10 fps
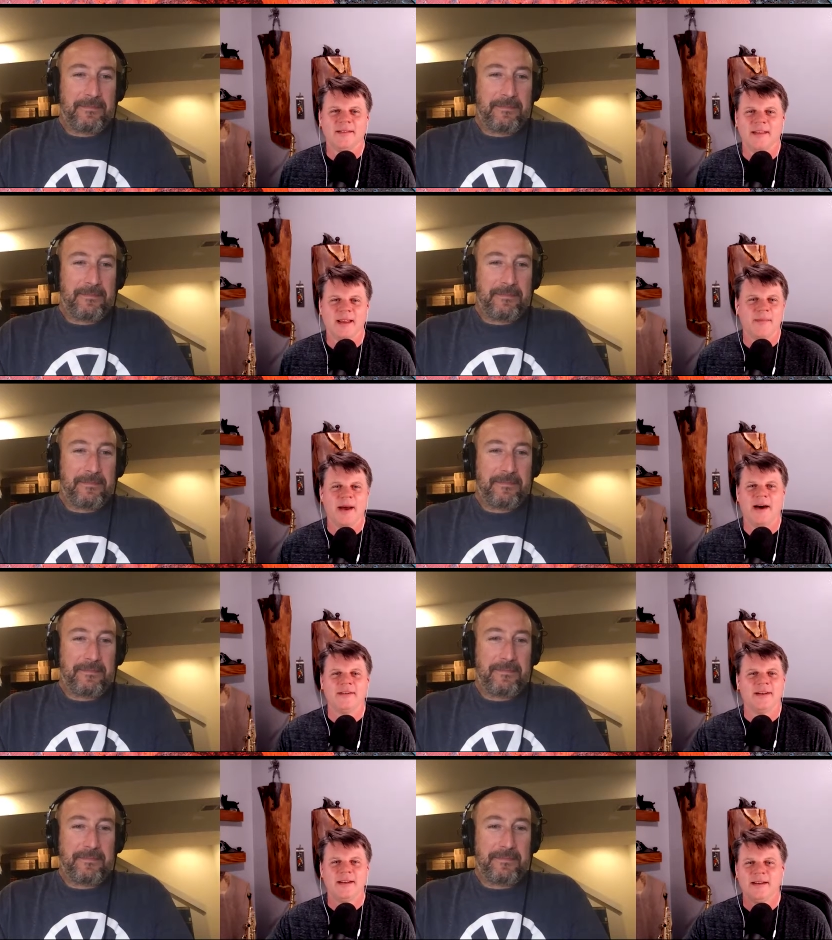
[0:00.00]
Speaker 1: think
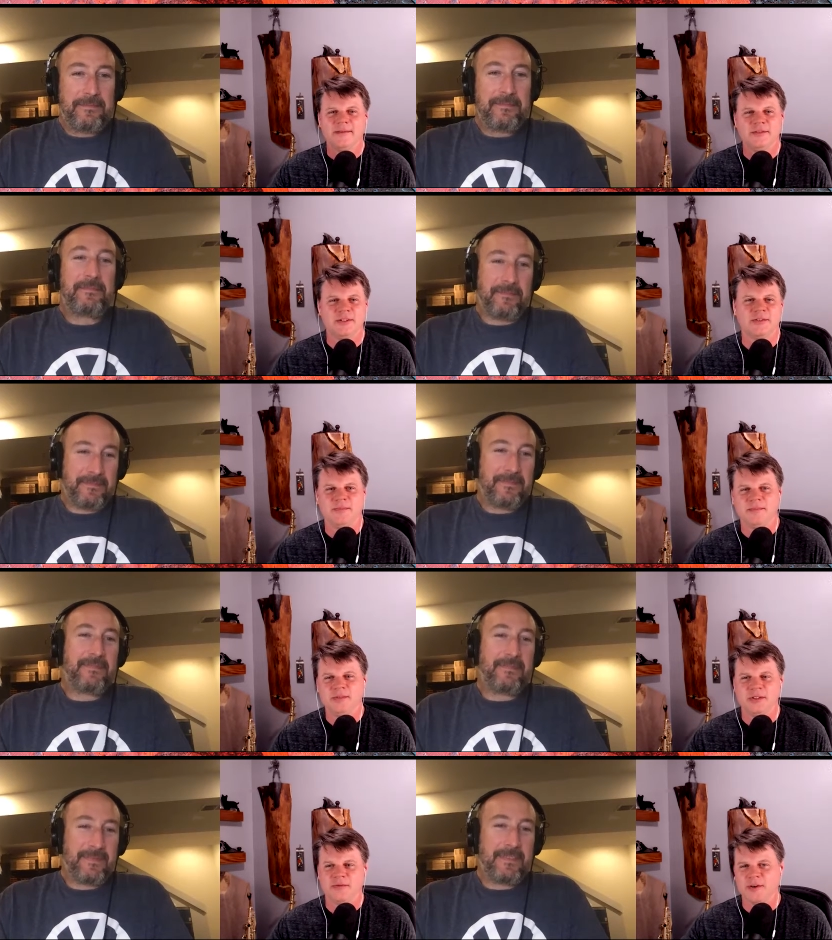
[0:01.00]
about just
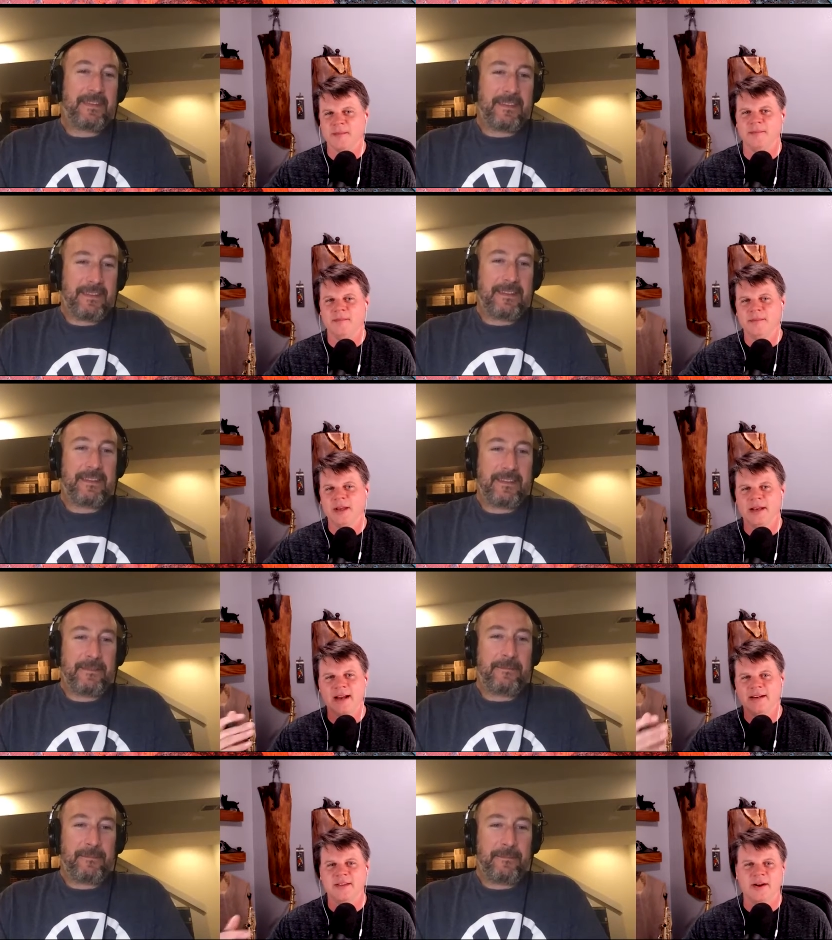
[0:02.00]
just from
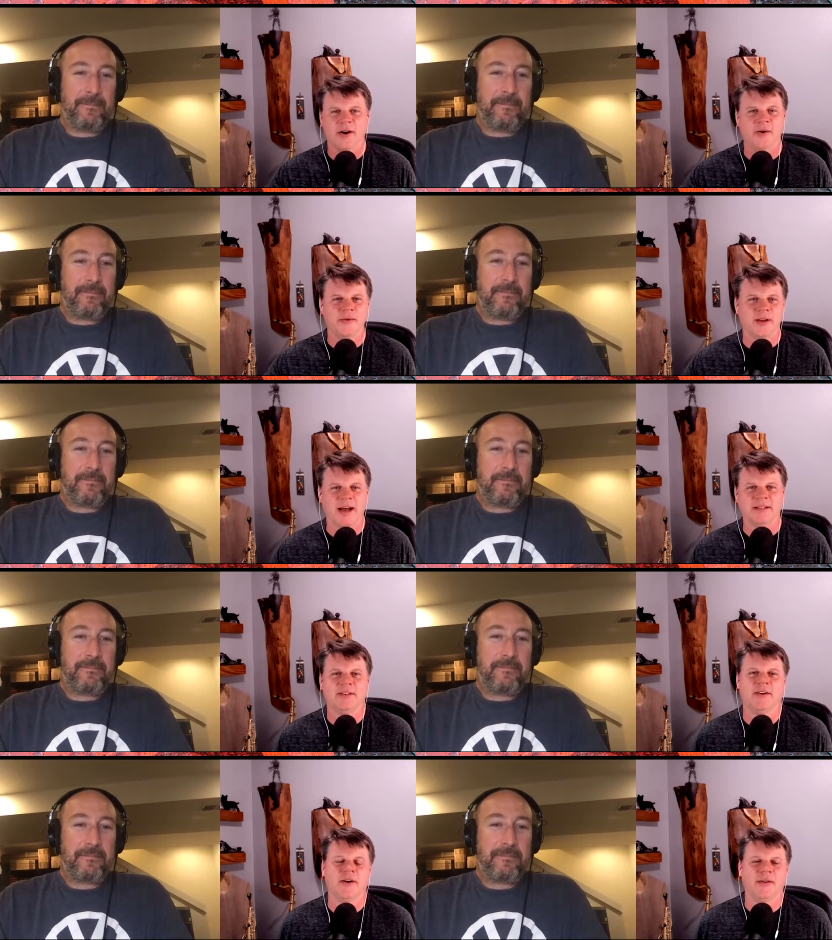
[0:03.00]
connecting their own
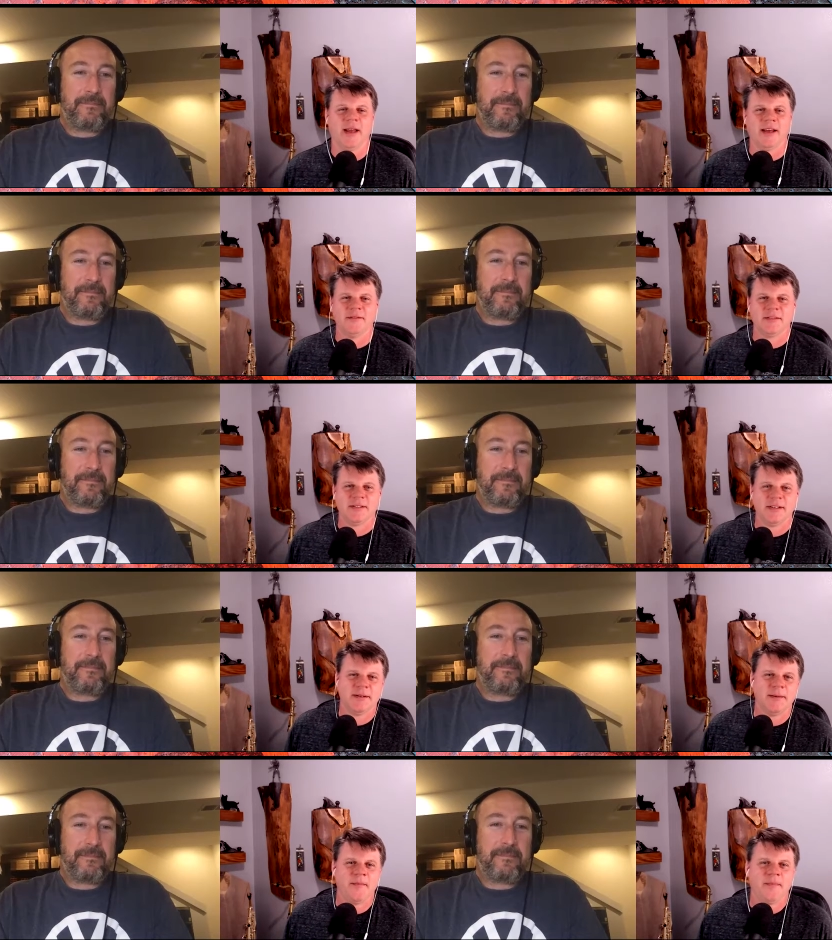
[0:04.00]
dots in their own lives
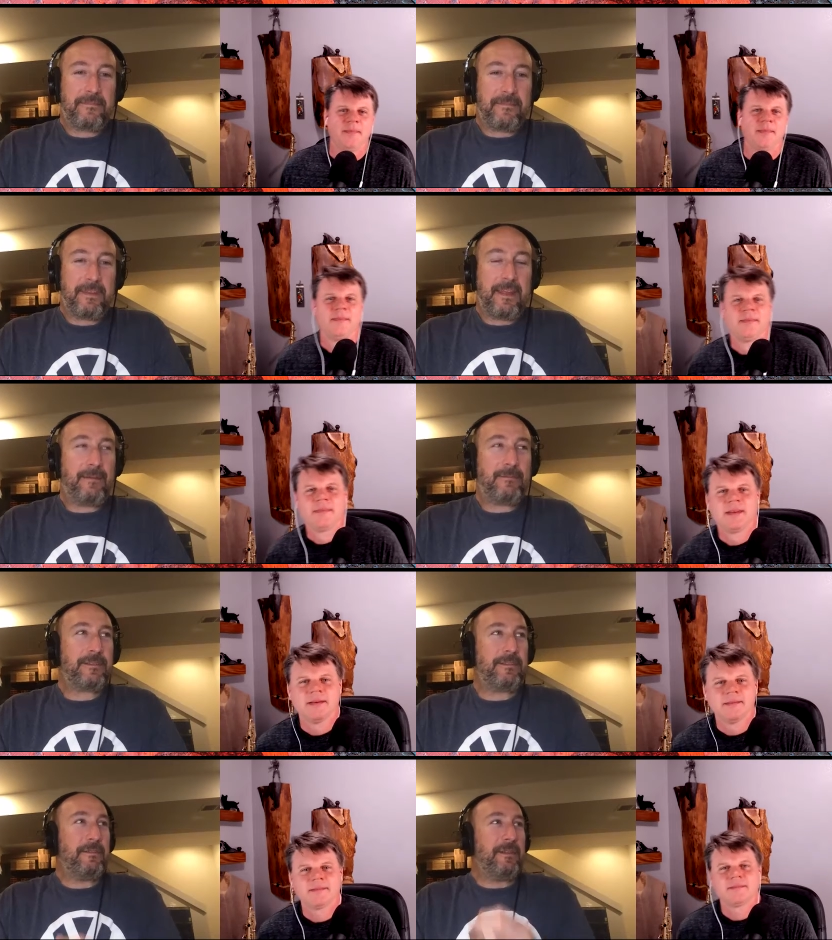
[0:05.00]

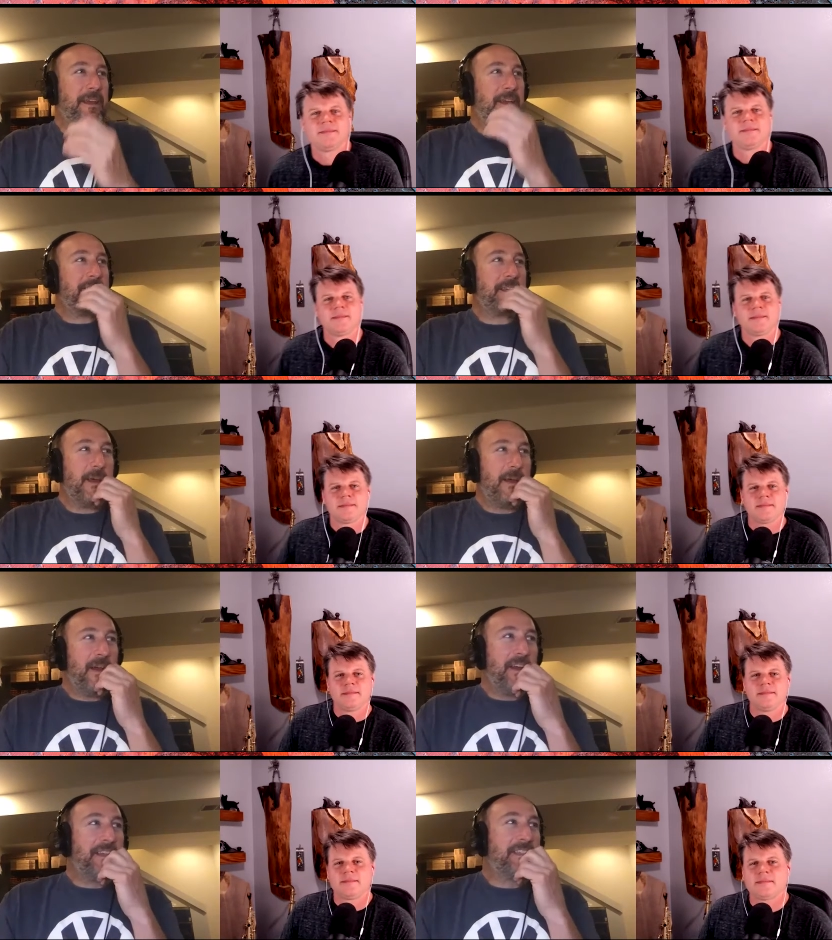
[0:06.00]
Speaker 2: absolutely it's
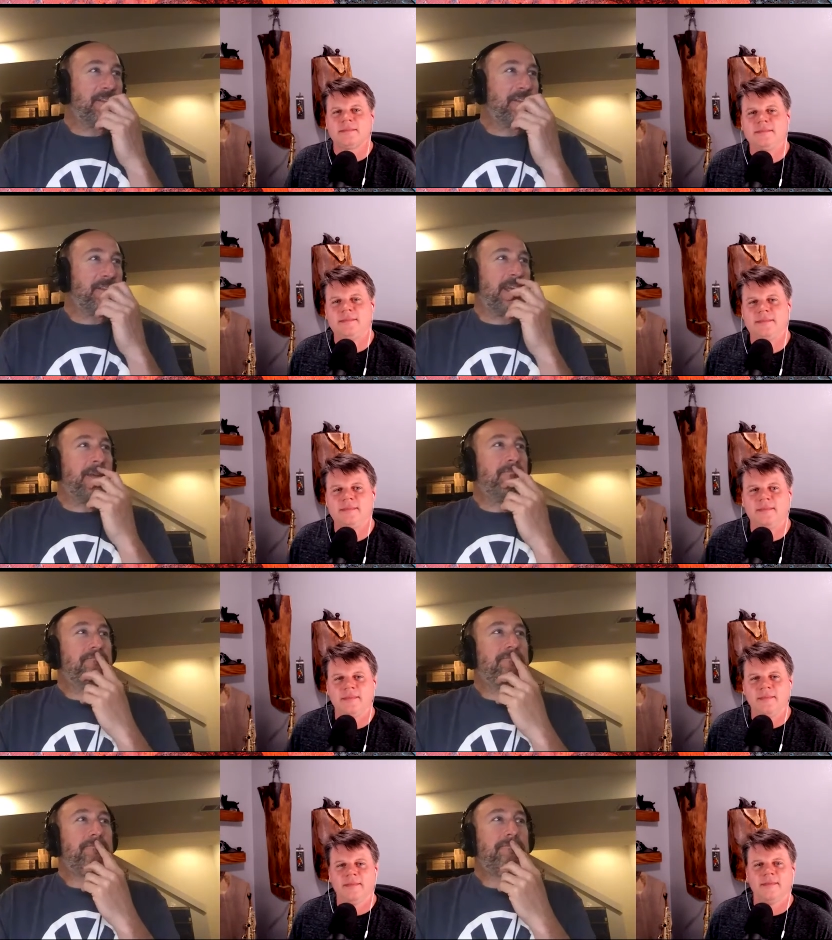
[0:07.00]
it's interesting
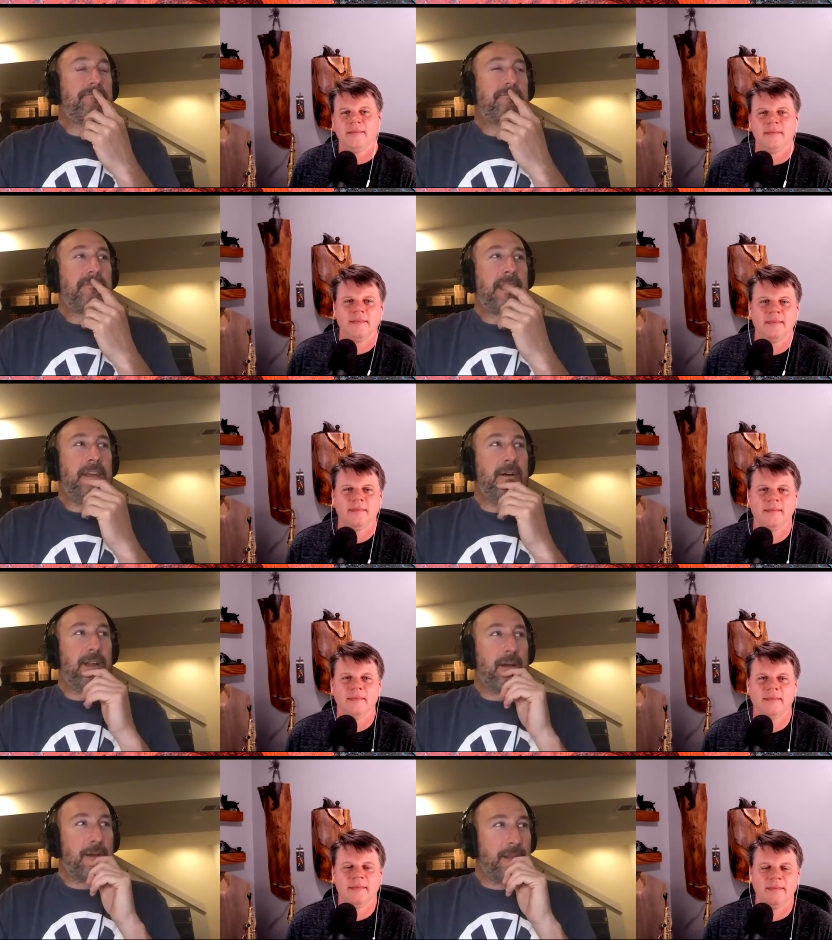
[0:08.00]
you know
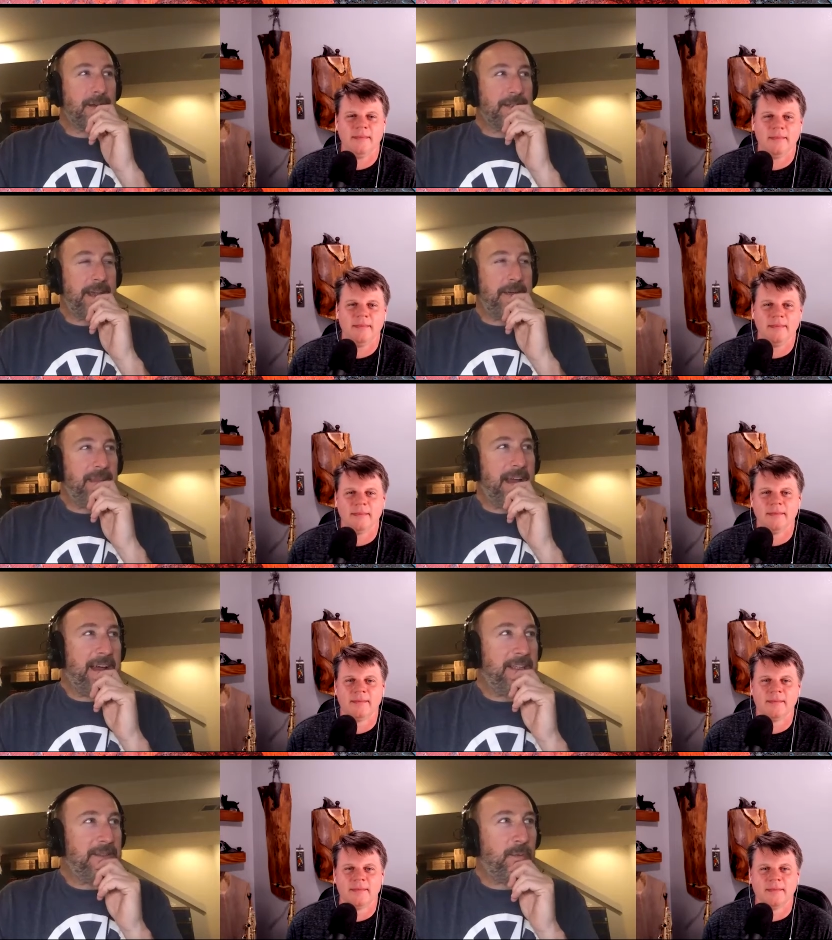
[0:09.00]
along those same
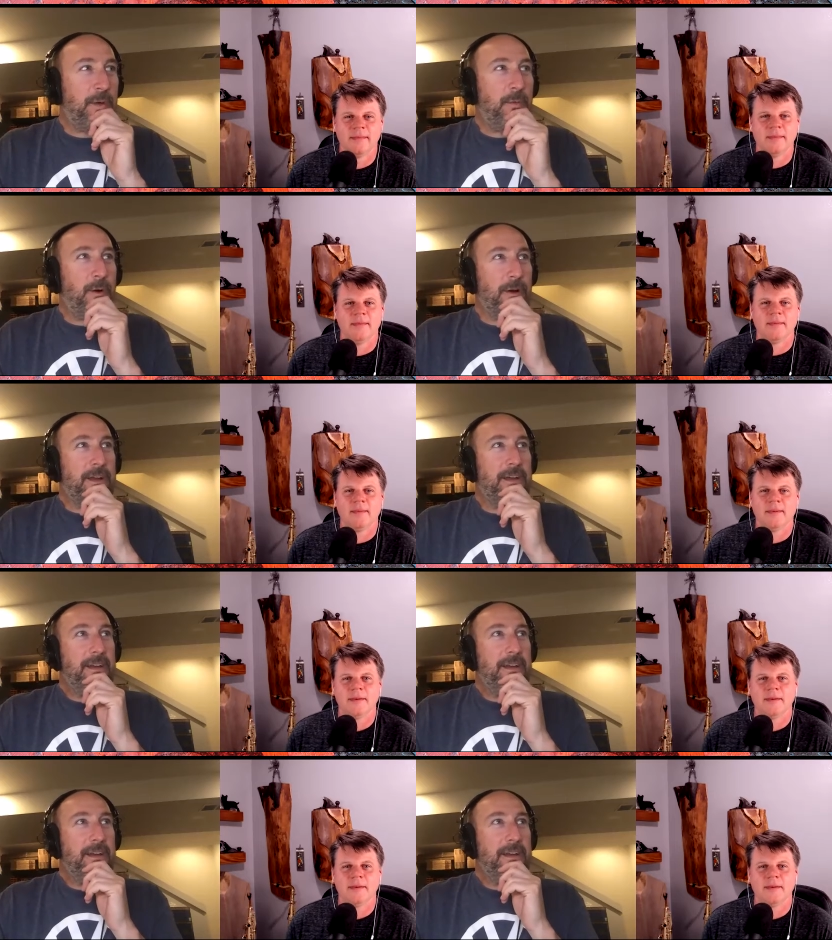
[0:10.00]
lines we work